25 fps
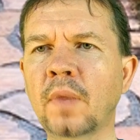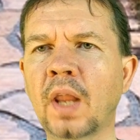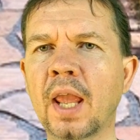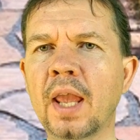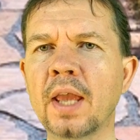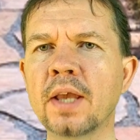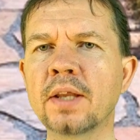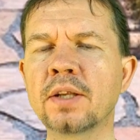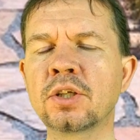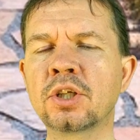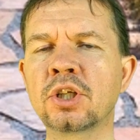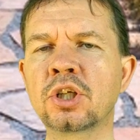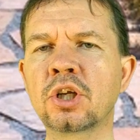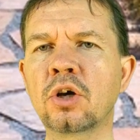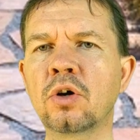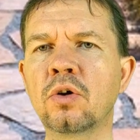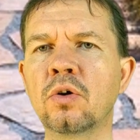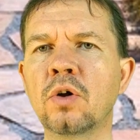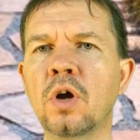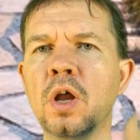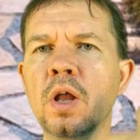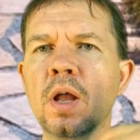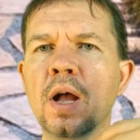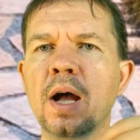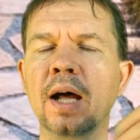And
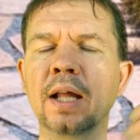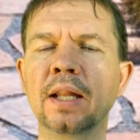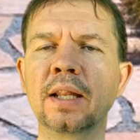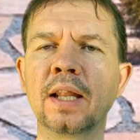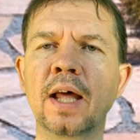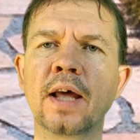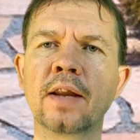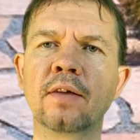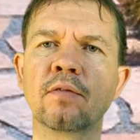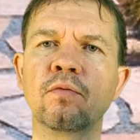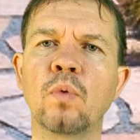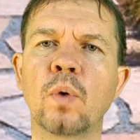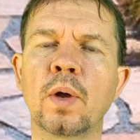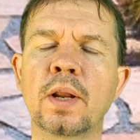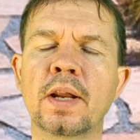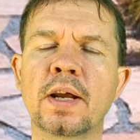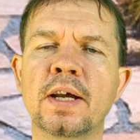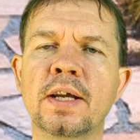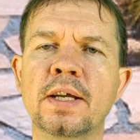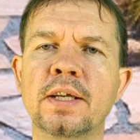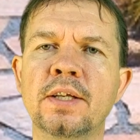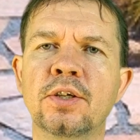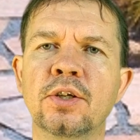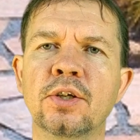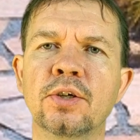so a lot of what
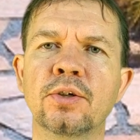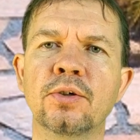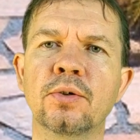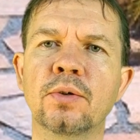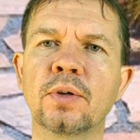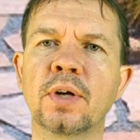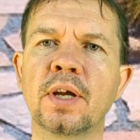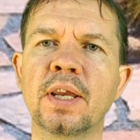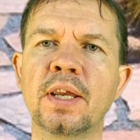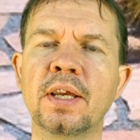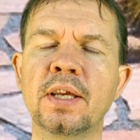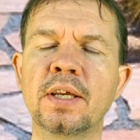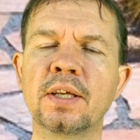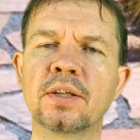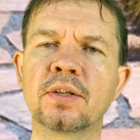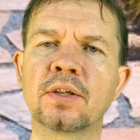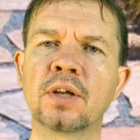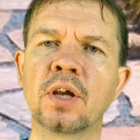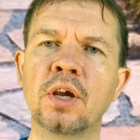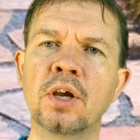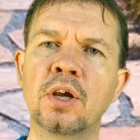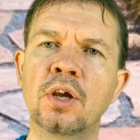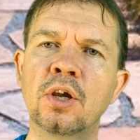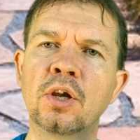I do is